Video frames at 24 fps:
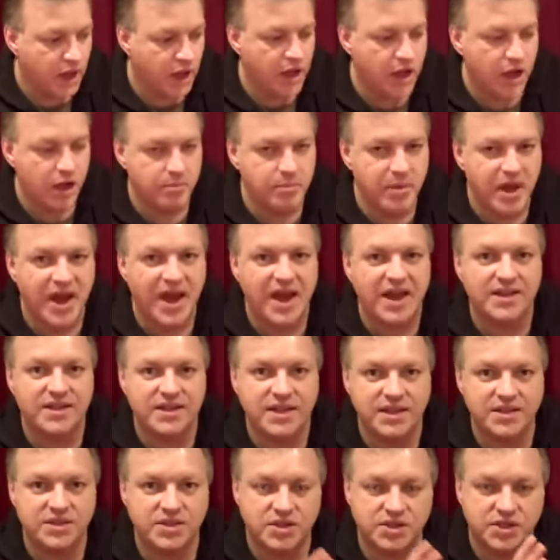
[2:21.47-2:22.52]

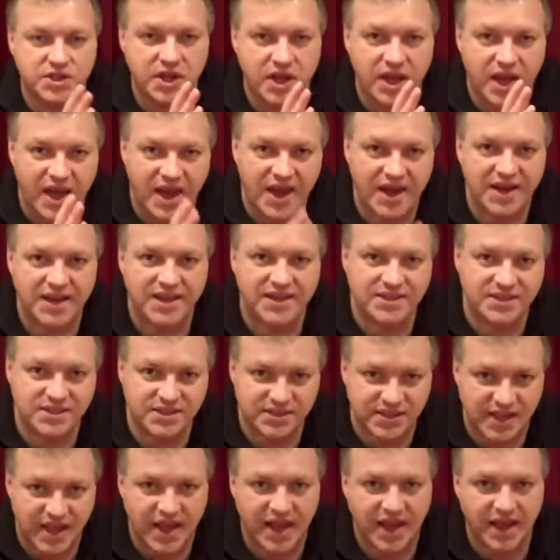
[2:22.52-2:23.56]
add this to any
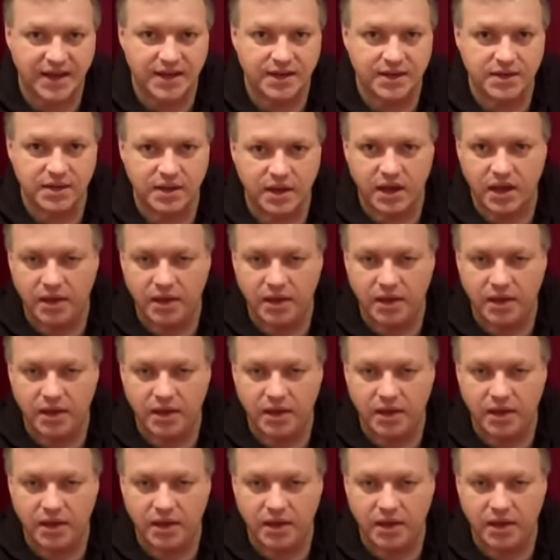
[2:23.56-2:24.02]
stand.